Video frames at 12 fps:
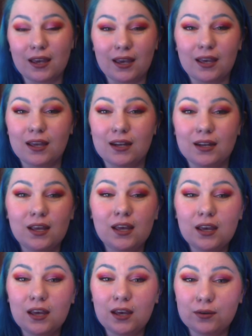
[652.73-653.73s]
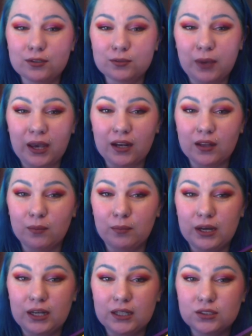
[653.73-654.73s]
and it was a pain in the
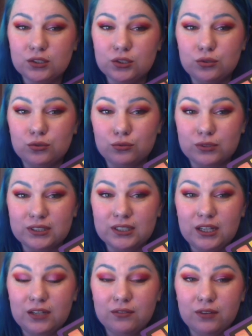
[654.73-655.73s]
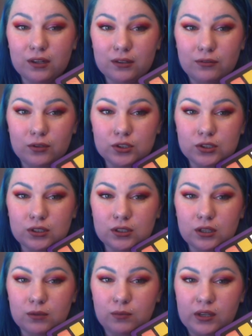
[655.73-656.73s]
butt to receive,
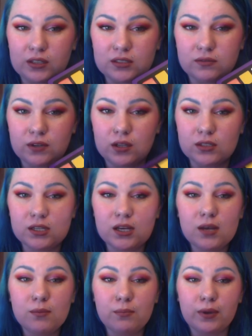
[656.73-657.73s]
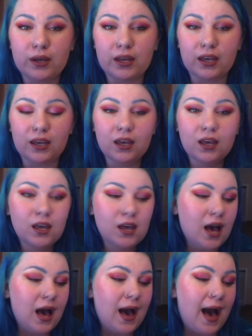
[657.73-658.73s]
unfortunately, because of Ulta, but
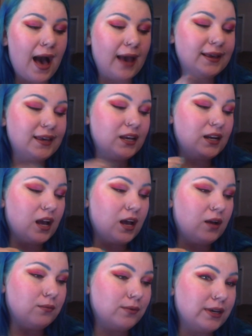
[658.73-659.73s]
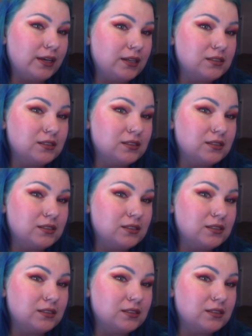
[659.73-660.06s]
I cannot wait to